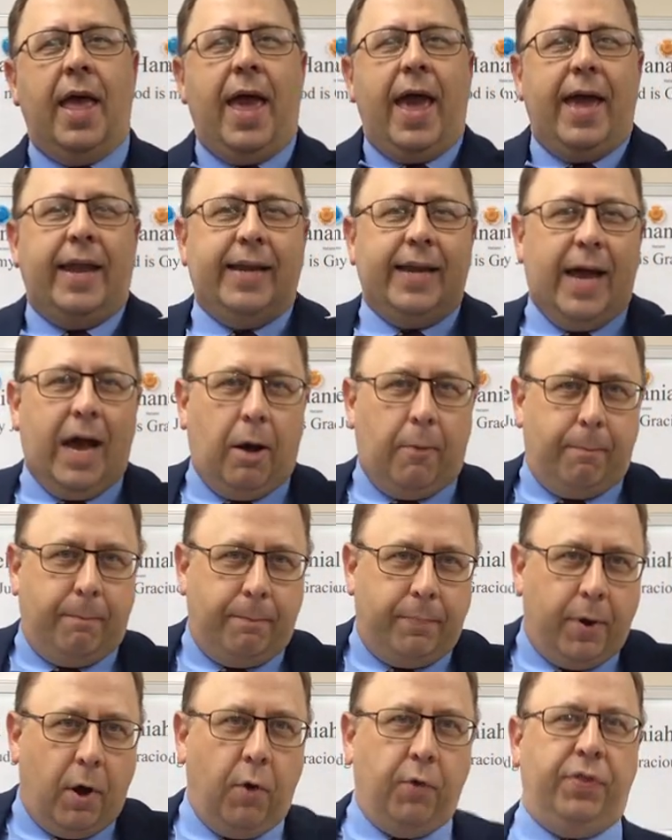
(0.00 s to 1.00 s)
and now
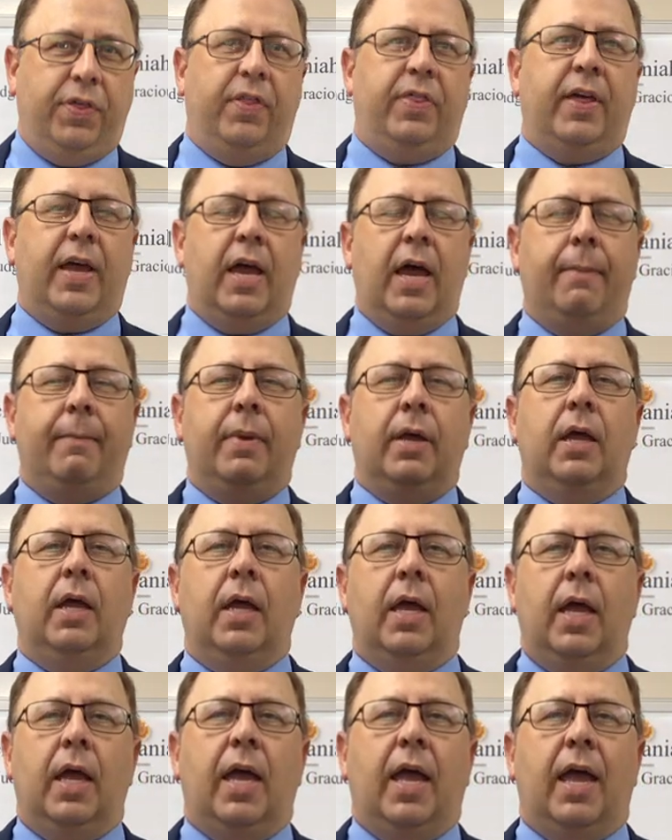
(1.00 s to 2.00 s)
both of them
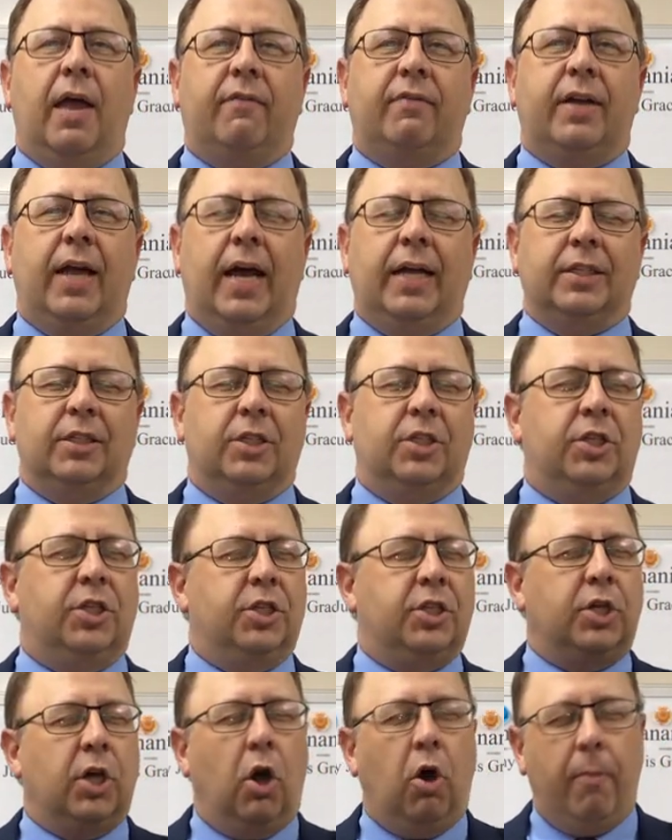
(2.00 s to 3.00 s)
have gotten
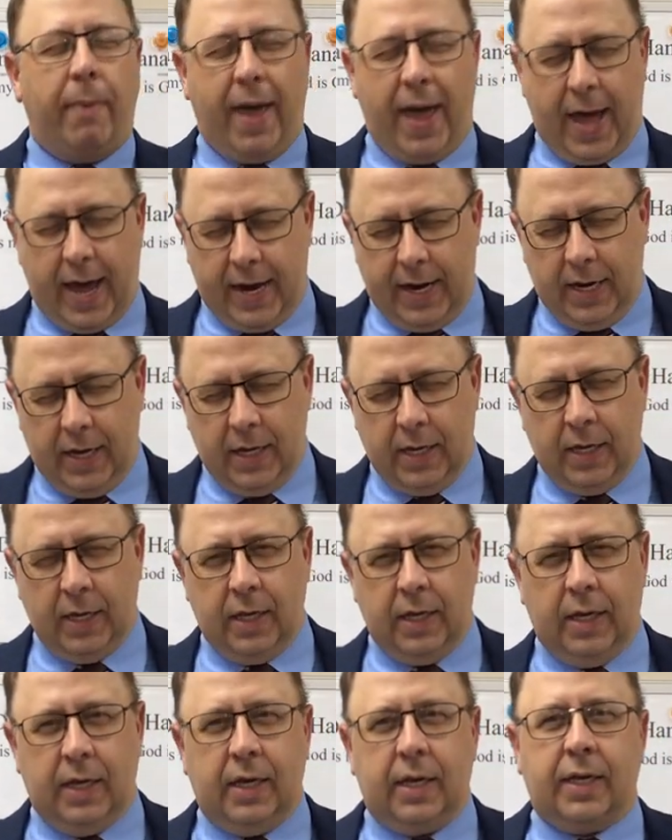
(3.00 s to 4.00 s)
so bad,
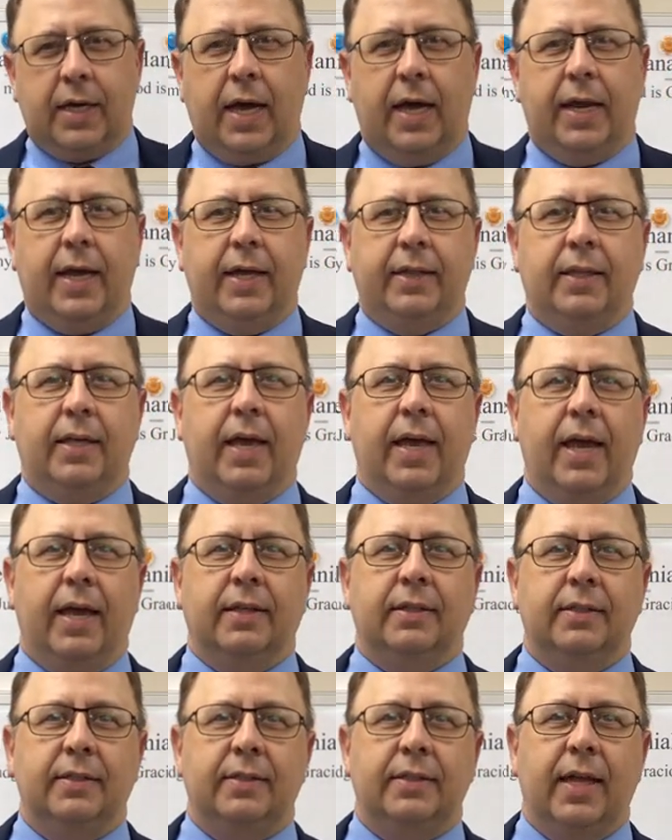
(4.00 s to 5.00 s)
God had
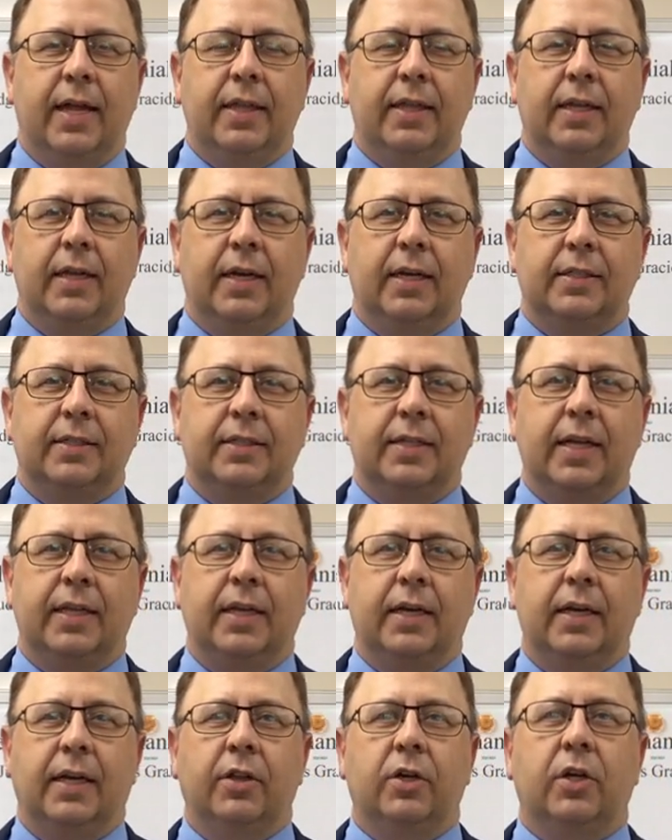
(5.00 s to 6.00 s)
to send in and send
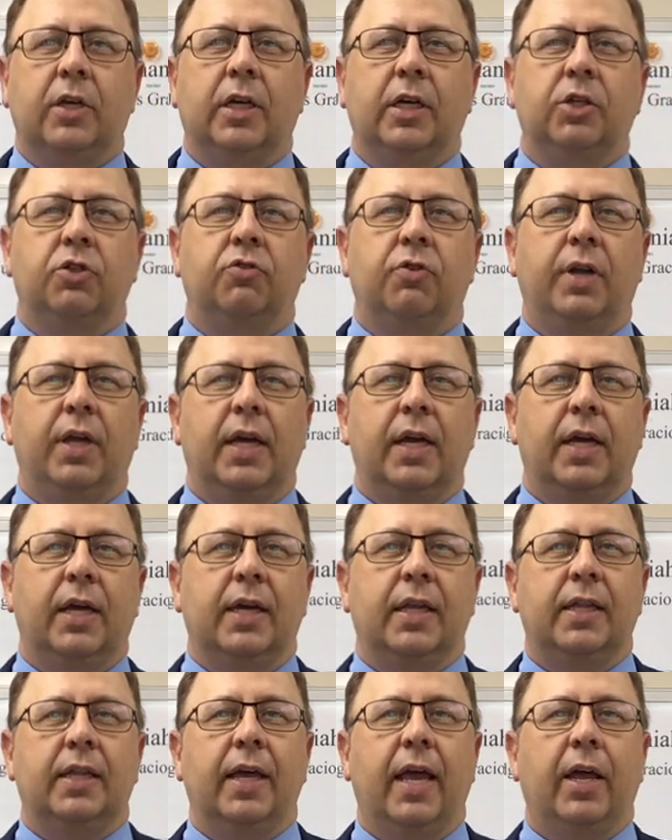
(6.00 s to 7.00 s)
another country in
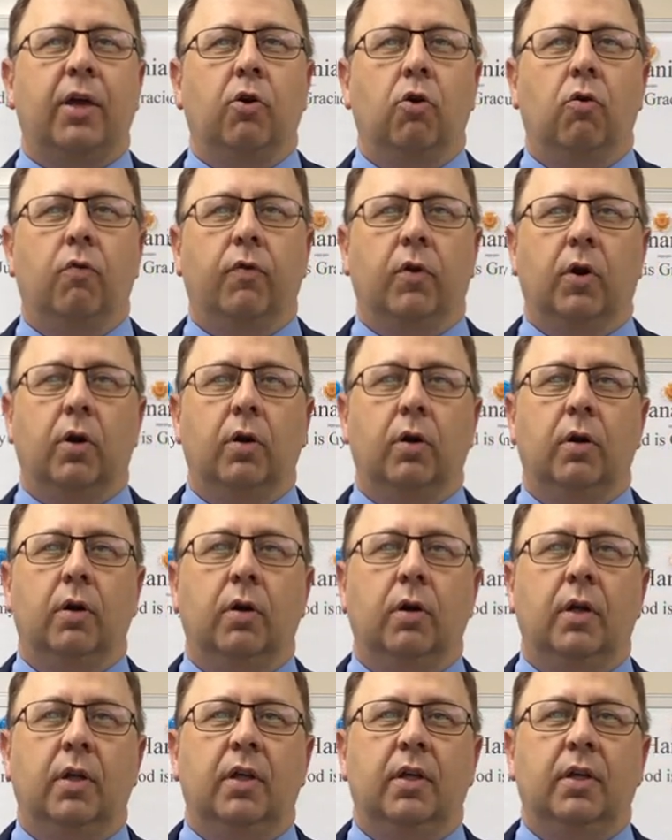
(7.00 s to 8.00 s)
and take over.
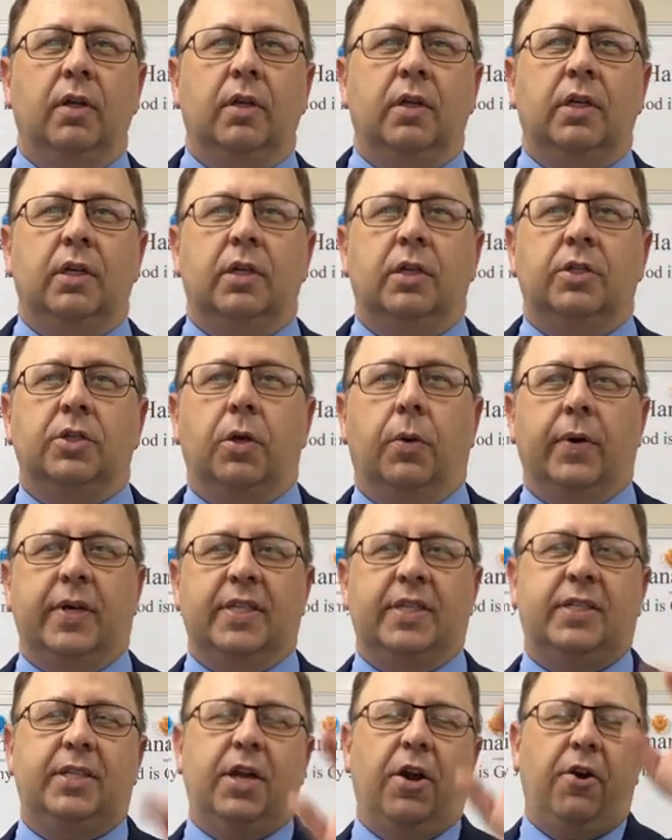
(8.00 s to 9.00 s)
So
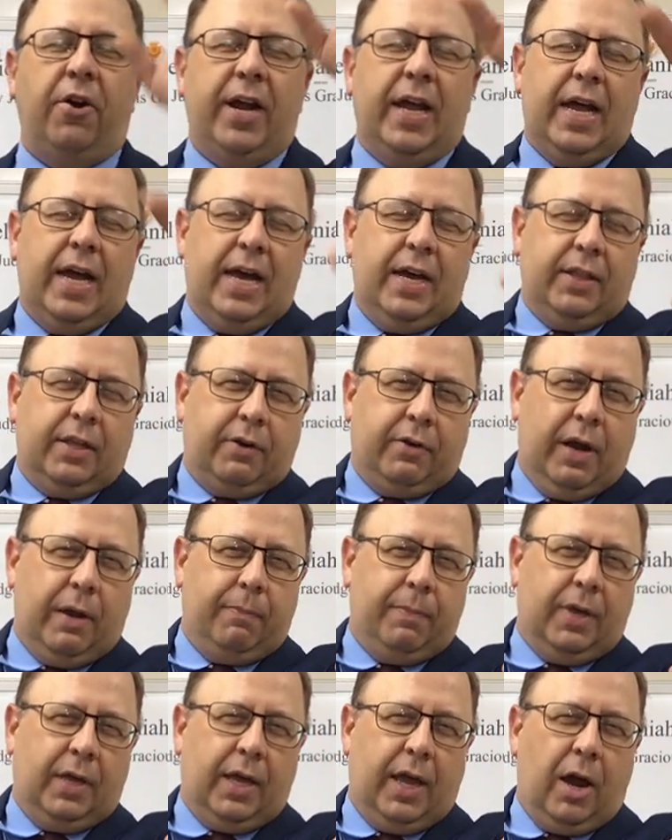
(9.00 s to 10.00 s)
Assyria, the
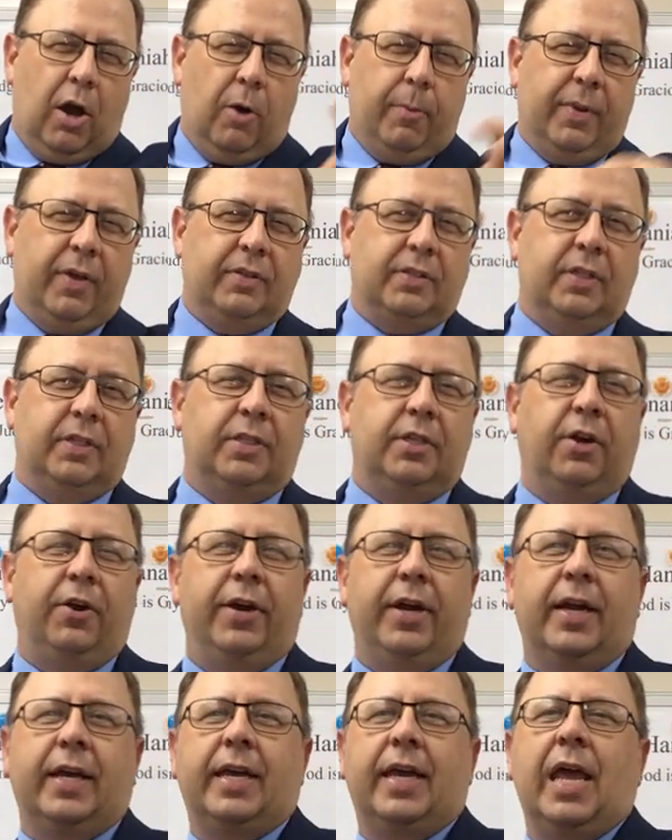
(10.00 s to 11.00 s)
great big army of
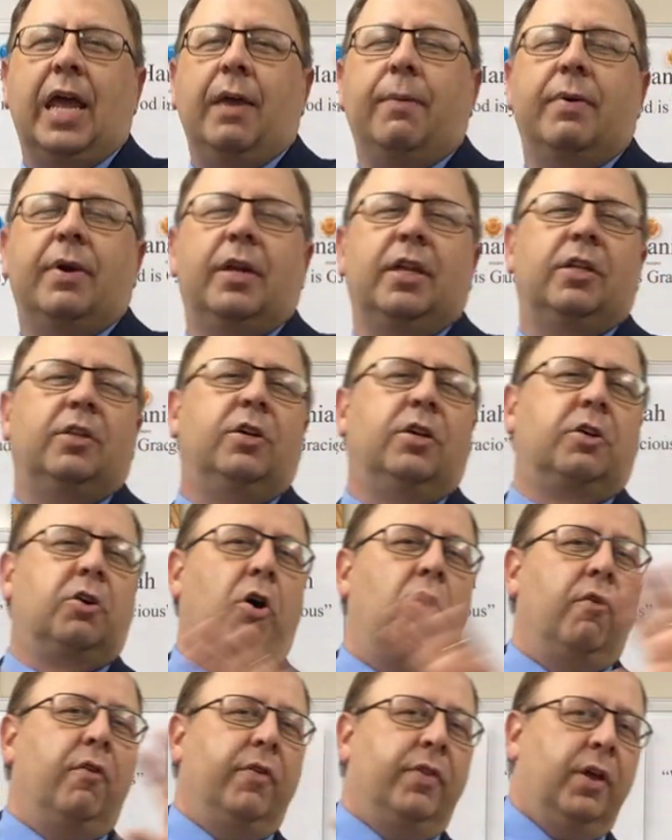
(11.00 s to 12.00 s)
Assyria, came in and took
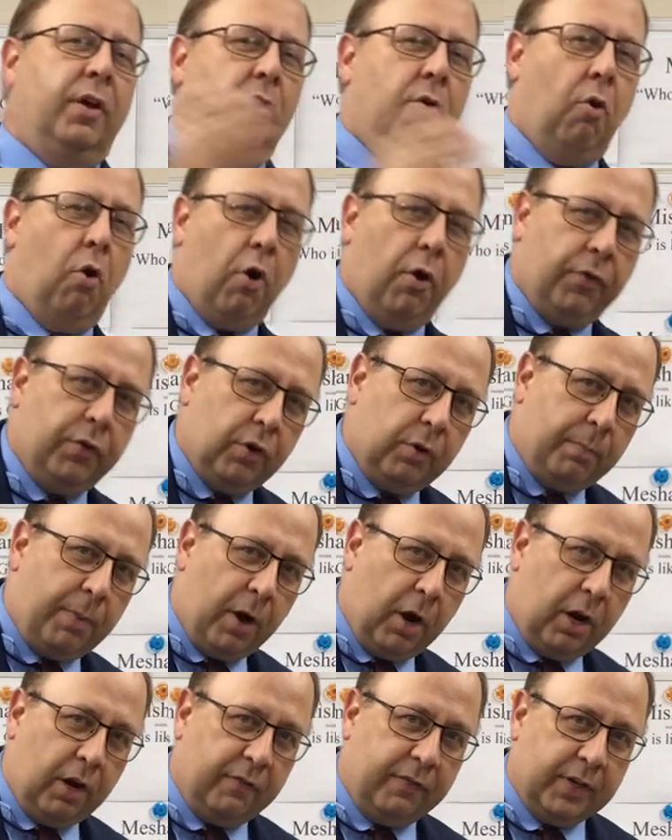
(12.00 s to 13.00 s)
over the northern
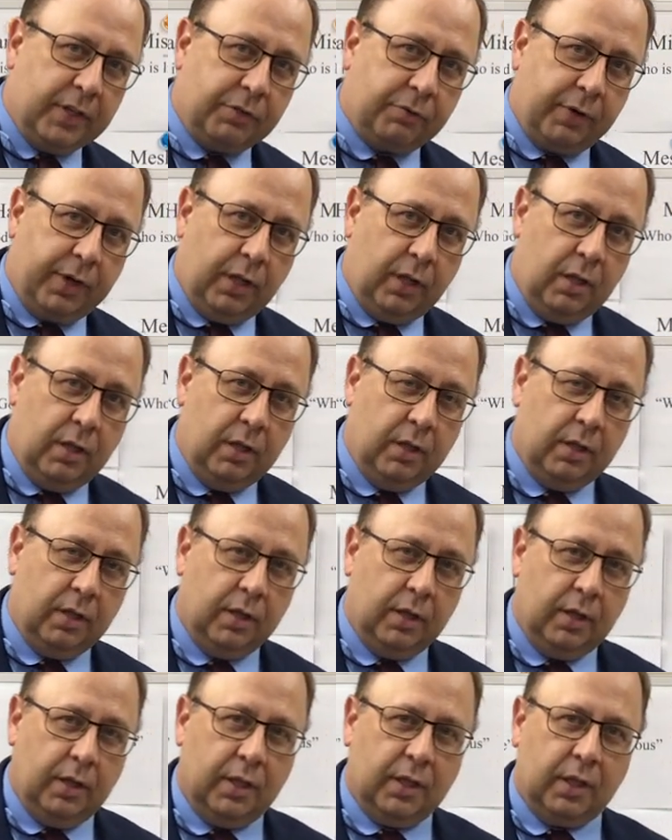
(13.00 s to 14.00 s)
part of Israel,
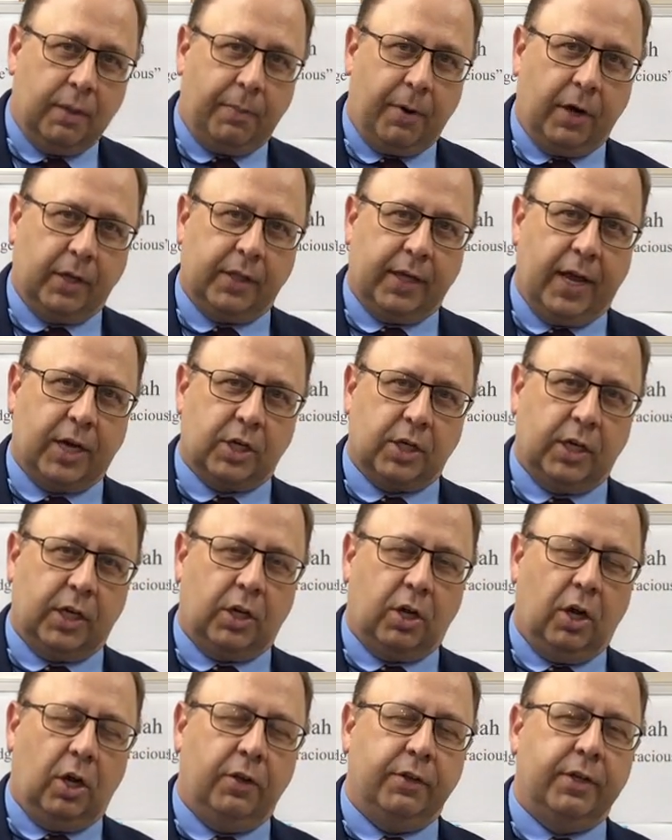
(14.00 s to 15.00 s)
the part they actually
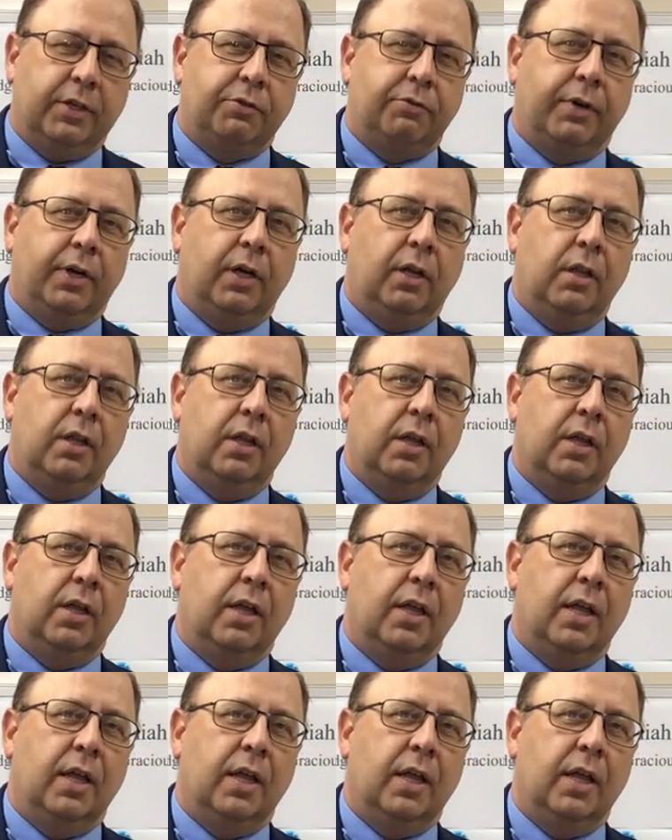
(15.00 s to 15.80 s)
called Israel,